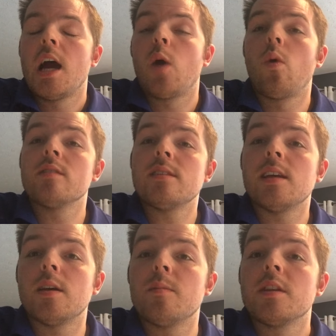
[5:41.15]
I want
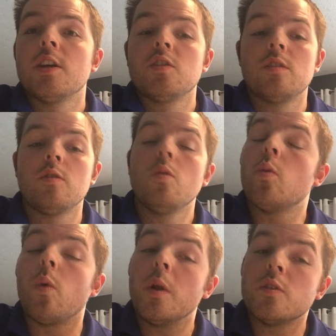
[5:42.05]
them to
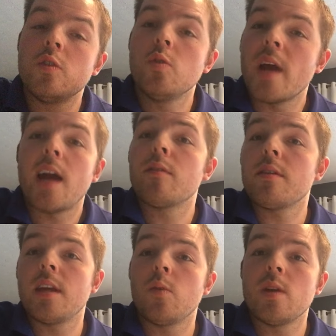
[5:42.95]
do
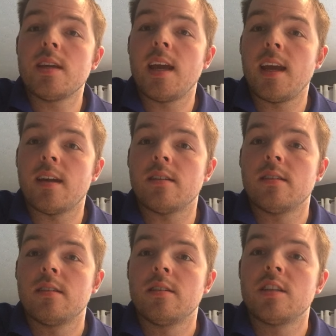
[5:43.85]
everything we can
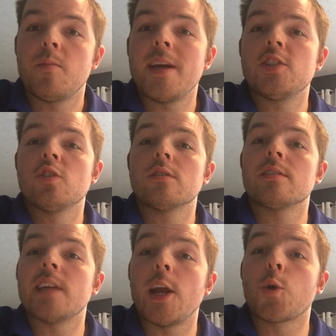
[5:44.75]
to make sure
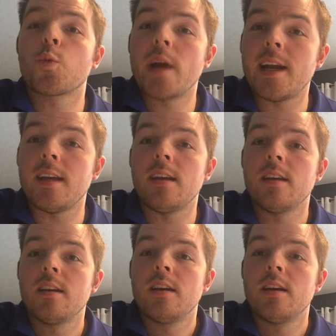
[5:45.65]
that they are ready,